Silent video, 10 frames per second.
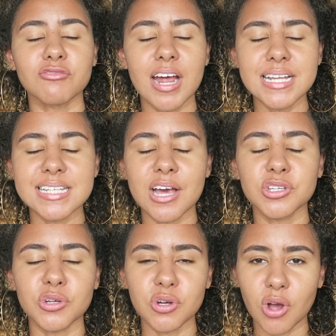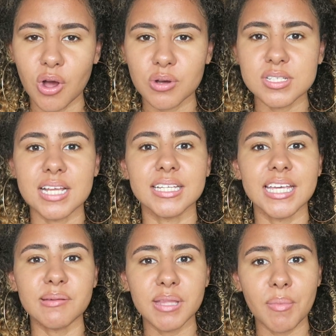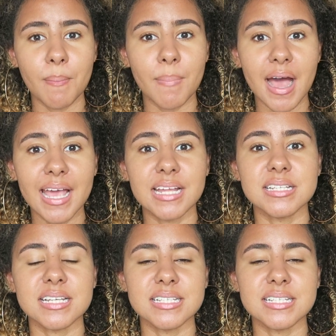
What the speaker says: Write down your goals and keep them in mind,